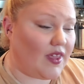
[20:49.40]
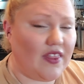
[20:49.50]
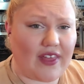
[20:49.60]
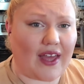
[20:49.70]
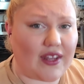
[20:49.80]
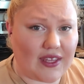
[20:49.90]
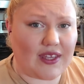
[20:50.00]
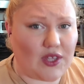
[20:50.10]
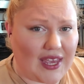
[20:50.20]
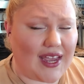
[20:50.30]
that
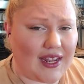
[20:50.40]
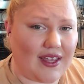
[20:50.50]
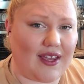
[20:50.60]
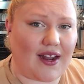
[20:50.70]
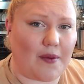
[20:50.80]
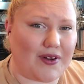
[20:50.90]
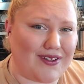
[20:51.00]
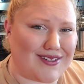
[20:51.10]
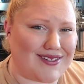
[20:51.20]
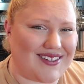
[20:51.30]
canning kit I'm going to
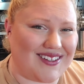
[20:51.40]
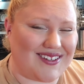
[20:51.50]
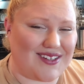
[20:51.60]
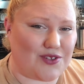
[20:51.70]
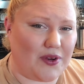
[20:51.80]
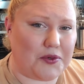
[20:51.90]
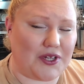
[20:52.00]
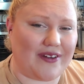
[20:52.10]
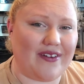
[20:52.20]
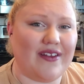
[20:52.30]
list in the
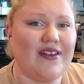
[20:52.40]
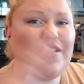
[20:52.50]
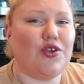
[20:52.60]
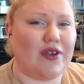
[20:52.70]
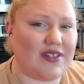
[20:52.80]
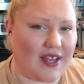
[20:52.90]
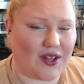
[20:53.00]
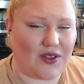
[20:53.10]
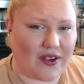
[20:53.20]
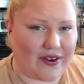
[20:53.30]
description. You can take
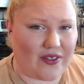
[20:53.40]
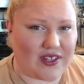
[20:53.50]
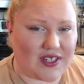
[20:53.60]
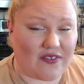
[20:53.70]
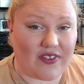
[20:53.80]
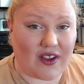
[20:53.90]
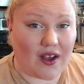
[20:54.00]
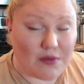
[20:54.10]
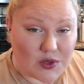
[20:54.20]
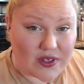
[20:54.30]
a look at all the stuff that
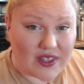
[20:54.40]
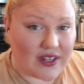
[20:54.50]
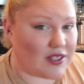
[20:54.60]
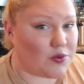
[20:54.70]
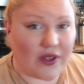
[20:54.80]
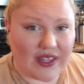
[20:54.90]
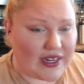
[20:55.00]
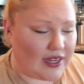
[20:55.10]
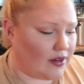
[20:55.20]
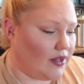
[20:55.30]
comes with it. It's really
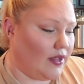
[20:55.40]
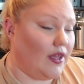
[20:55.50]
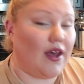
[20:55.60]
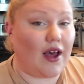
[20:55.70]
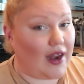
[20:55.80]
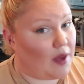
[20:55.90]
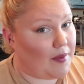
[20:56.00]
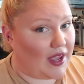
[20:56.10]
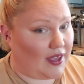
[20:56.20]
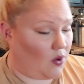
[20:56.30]
neat, and I
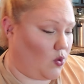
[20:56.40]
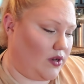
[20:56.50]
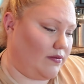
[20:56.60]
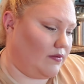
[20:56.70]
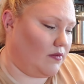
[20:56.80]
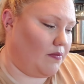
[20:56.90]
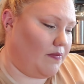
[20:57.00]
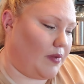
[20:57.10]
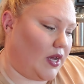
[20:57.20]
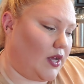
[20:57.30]
might get one.
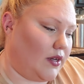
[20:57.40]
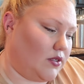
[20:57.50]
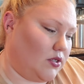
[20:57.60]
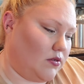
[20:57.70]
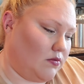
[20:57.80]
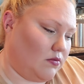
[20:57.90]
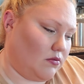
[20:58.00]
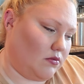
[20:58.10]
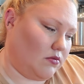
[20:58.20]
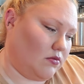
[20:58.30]
But
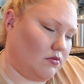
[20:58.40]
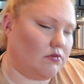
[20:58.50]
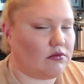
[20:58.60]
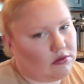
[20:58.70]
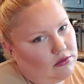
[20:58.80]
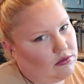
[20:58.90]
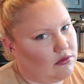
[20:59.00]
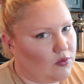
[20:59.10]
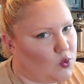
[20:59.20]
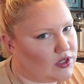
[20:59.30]

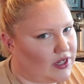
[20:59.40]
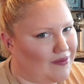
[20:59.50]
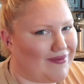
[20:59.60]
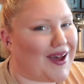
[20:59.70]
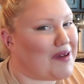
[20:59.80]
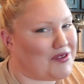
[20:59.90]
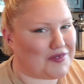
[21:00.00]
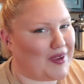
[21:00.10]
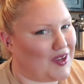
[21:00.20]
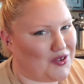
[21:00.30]
we'll see. I'm
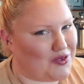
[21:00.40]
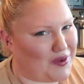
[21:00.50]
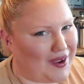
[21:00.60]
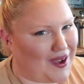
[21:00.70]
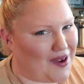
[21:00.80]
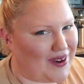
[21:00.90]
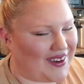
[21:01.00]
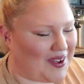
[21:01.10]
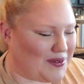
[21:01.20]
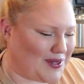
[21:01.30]
making do with what I got right
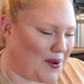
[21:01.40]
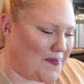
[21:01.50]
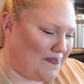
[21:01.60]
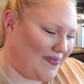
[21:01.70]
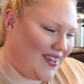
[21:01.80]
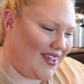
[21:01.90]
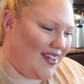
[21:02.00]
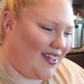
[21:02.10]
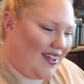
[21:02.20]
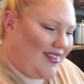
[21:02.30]
now. So,
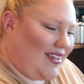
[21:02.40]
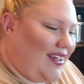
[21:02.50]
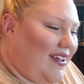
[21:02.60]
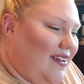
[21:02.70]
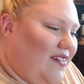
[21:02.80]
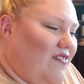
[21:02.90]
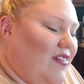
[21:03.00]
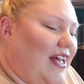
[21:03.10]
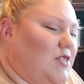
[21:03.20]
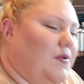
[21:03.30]
and then
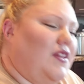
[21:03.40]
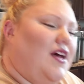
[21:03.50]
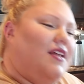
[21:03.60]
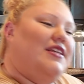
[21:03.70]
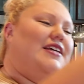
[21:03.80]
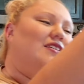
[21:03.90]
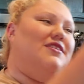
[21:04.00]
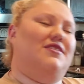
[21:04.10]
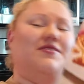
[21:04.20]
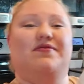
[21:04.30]
last but not
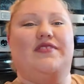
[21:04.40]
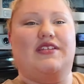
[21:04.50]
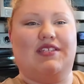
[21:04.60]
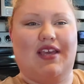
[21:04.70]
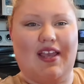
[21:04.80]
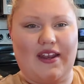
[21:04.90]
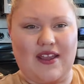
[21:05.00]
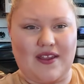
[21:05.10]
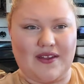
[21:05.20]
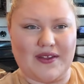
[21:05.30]
least, this
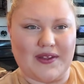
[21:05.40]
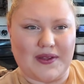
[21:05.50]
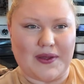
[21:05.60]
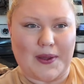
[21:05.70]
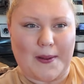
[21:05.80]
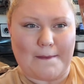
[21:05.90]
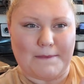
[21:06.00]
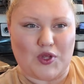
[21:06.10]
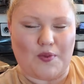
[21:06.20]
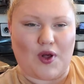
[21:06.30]
canning,
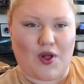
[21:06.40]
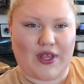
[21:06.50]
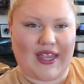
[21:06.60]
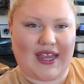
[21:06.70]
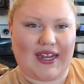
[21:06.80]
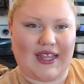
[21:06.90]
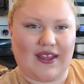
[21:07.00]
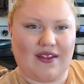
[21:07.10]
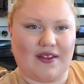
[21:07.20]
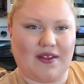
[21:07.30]
blue ball
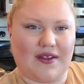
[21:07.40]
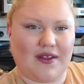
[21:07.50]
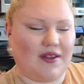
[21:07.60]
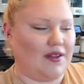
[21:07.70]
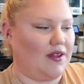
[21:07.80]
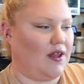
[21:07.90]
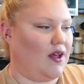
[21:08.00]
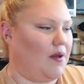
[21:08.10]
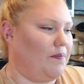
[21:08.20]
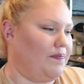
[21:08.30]
canning,
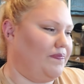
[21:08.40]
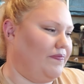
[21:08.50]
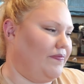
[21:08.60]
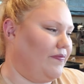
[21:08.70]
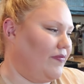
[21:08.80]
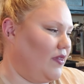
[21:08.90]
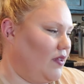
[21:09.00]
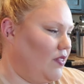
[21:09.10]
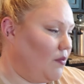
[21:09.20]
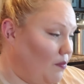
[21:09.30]
the
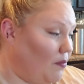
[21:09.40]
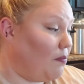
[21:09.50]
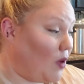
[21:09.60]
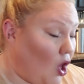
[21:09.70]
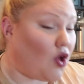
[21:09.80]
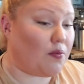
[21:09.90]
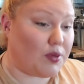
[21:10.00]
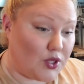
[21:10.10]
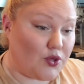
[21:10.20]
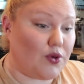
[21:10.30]
Ball
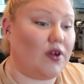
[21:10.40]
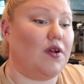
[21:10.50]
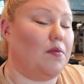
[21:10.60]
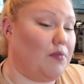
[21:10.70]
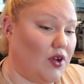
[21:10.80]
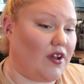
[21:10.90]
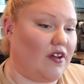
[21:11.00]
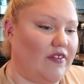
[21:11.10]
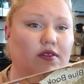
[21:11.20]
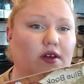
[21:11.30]
Blue Book of